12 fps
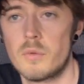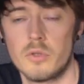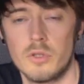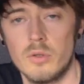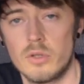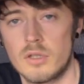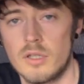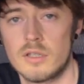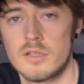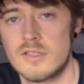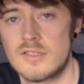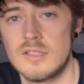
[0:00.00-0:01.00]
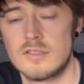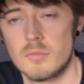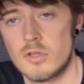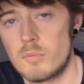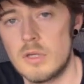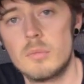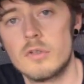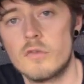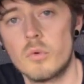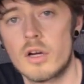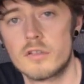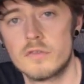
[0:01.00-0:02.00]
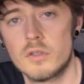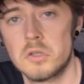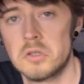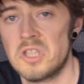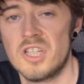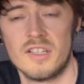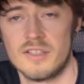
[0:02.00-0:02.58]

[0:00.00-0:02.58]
anyone who looks in it can see some of the people you've worked for.